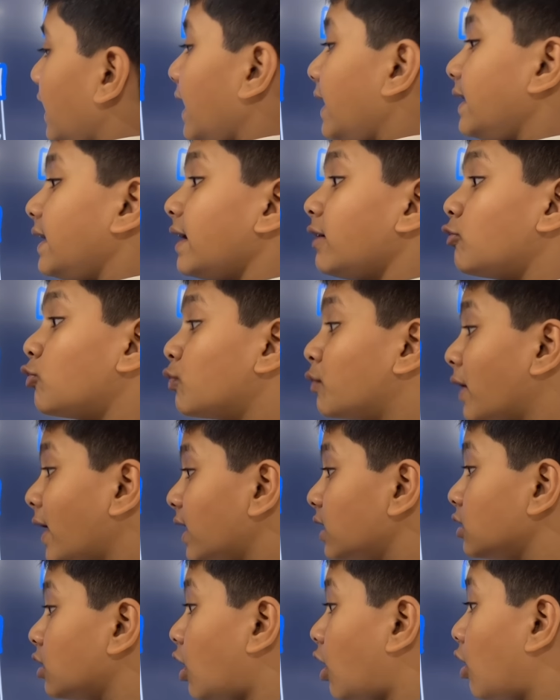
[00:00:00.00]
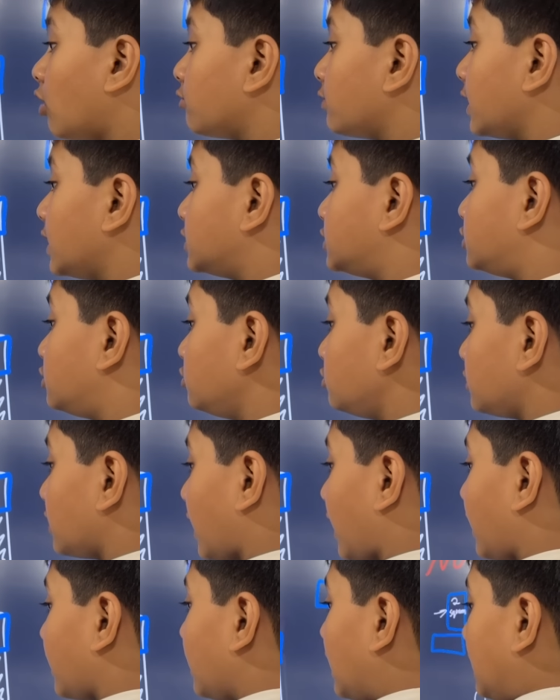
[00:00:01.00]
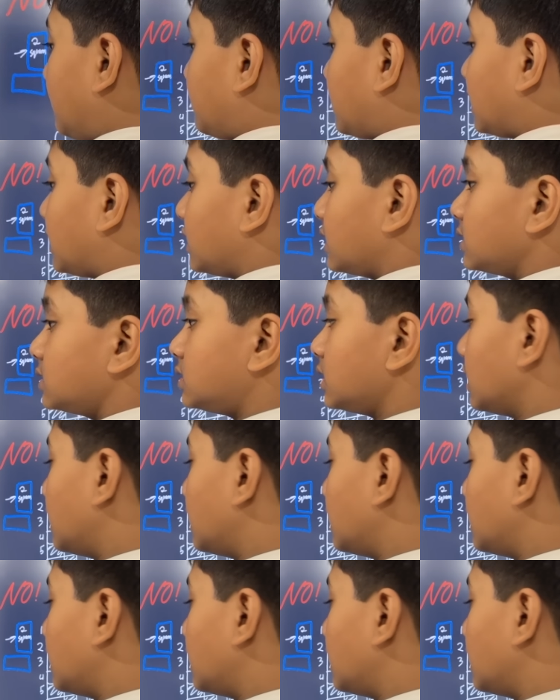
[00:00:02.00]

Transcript: And it will always do that because